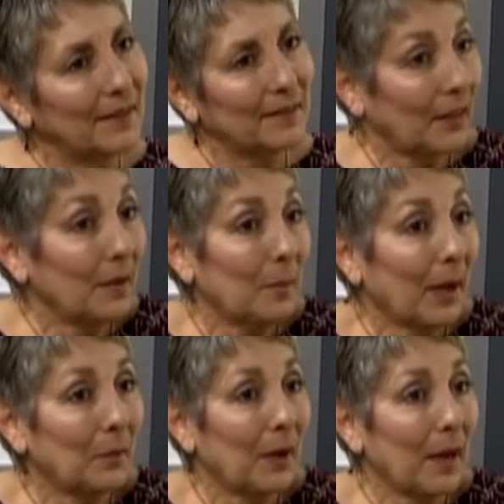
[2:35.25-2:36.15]
nothing
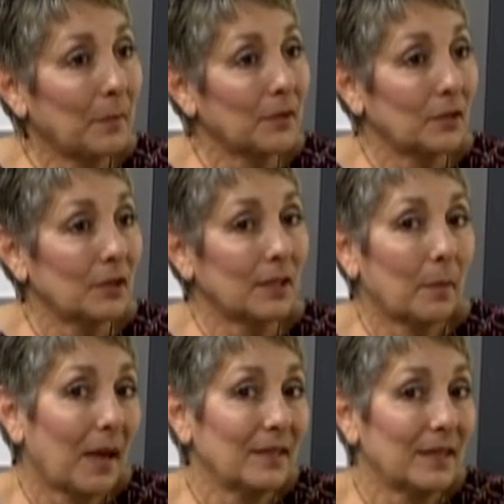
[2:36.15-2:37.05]
bad will happen so just
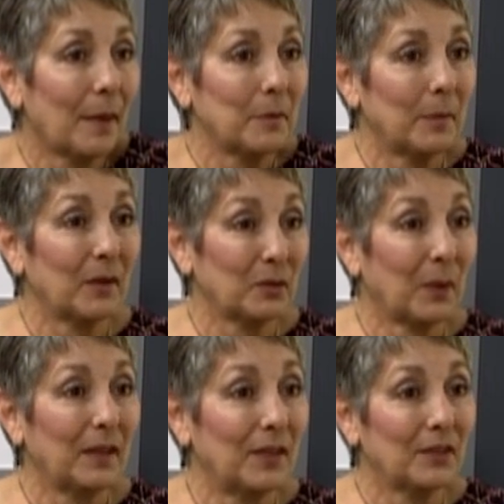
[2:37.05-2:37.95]
stop i stopped about
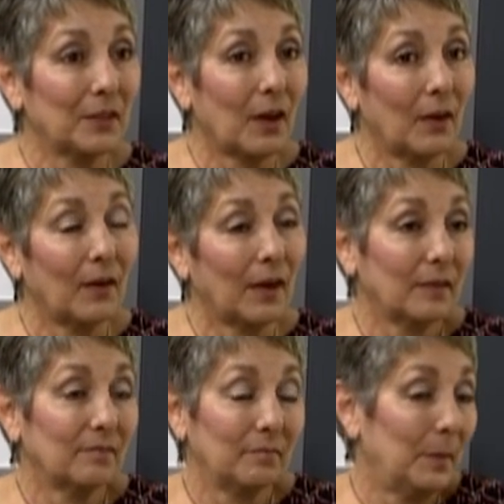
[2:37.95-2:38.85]
20 years ago
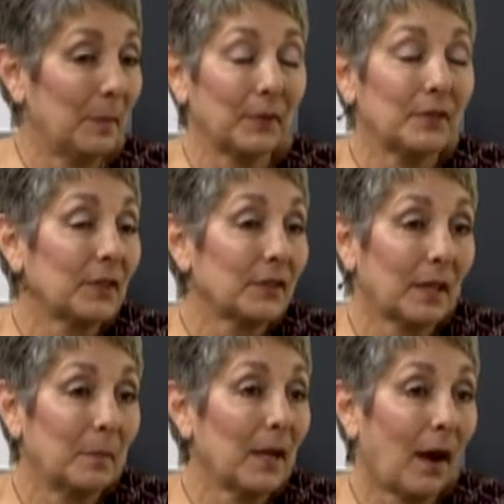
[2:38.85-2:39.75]
and people still
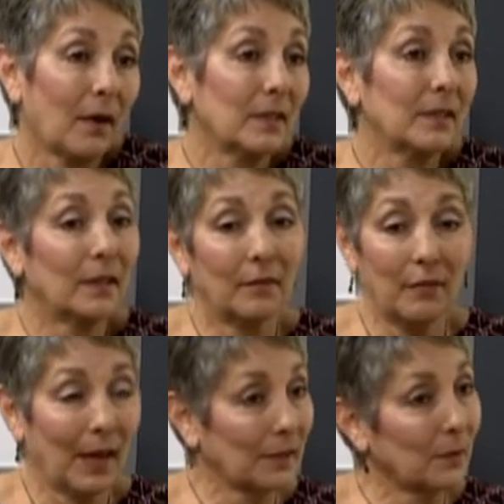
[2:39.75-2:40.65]
send me cards if
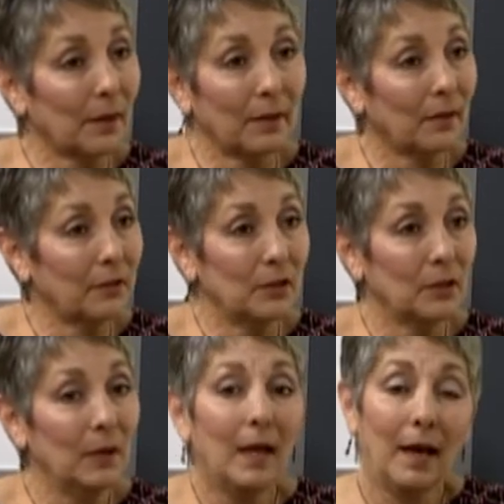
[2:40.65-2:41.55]
that's what they love to
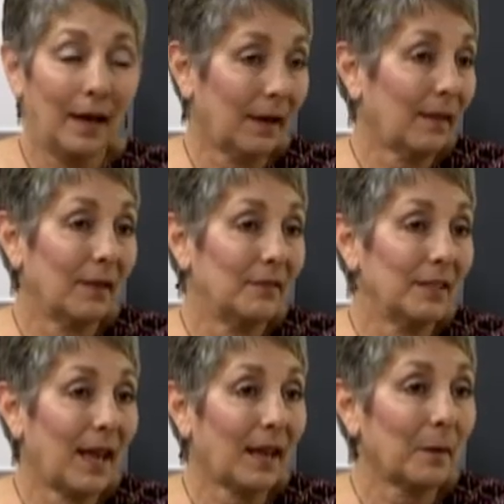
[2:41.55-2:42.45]
do and i love
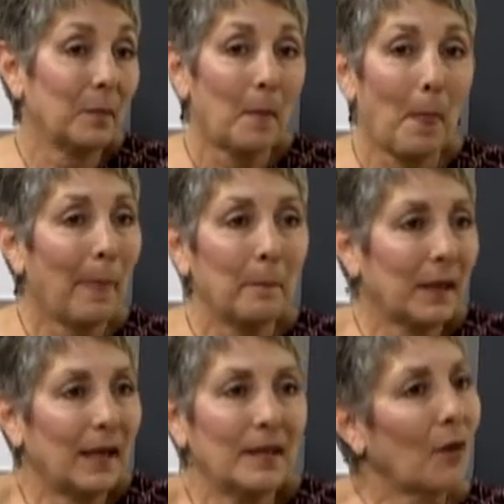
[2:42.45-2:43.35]
to get them
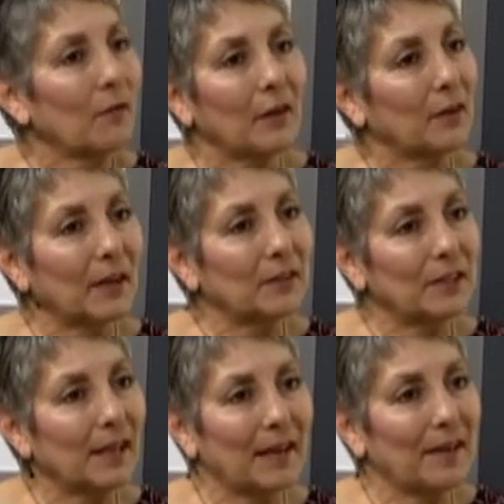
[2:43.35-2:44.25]
but I don't feel
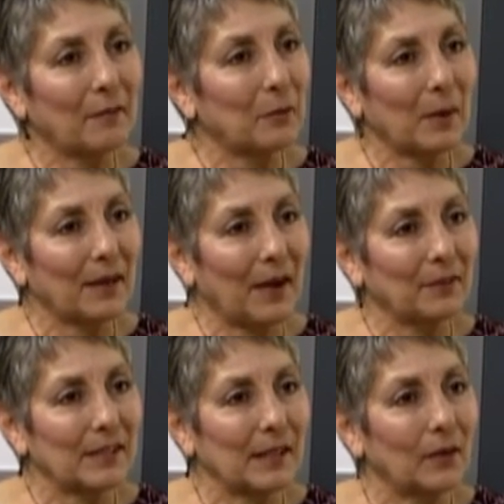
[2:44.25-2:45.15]
guilty. I never run out
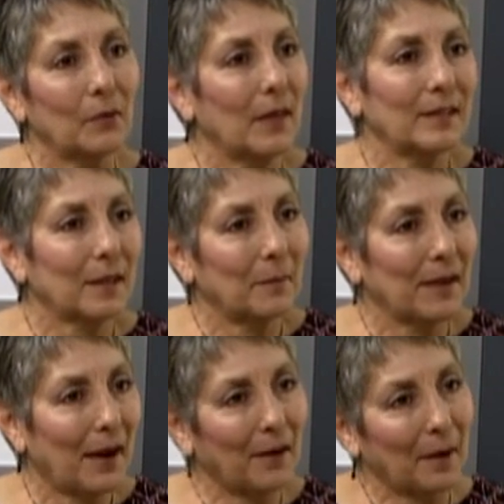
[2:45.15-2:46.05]
and say, oh, they sent me a
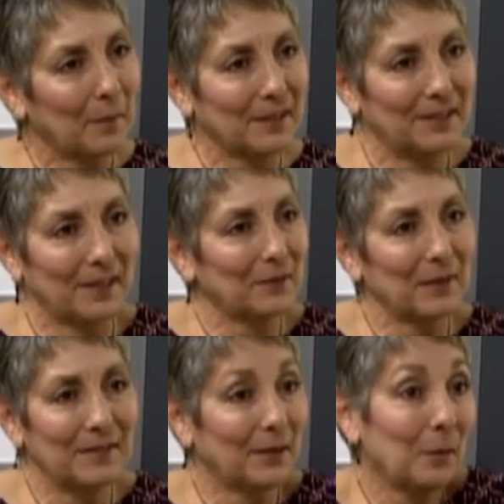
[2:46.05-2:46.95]
card, I must send one.
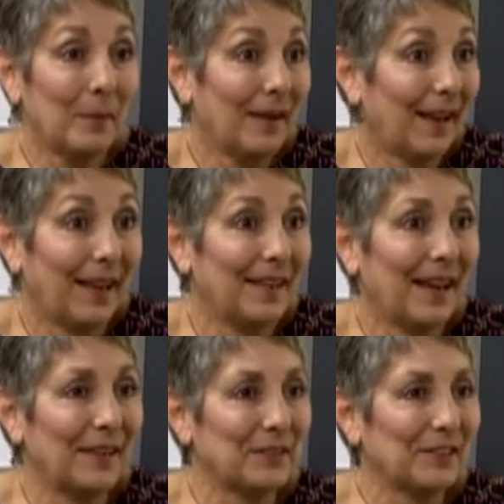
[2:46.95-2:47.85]
Mm -hmm. Nope, mm-hmm. I,
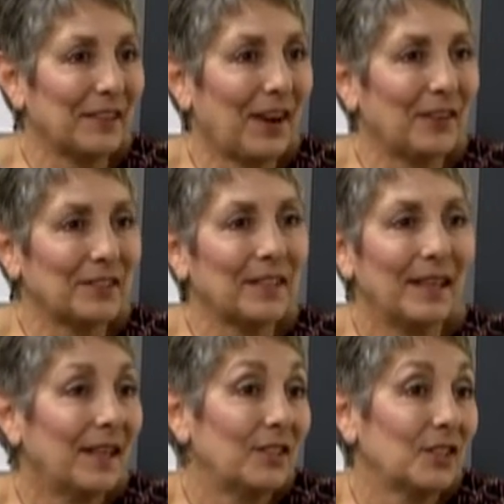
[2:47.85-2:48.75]
I don't send cards
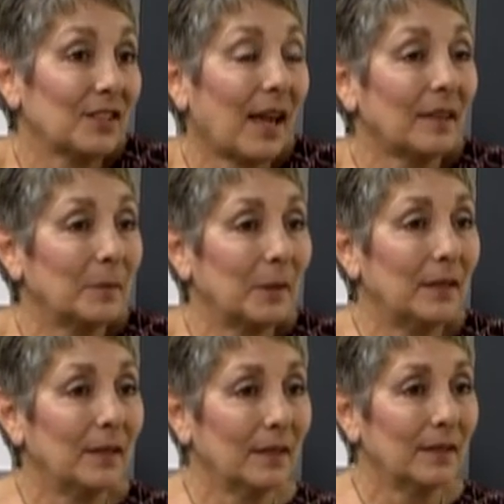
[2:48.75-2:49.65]
it just got to be
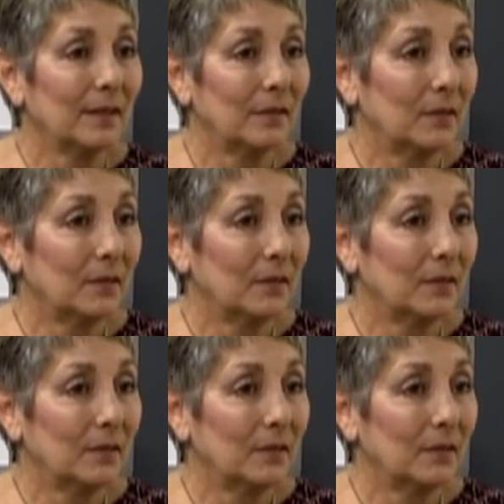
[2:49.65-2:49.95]
too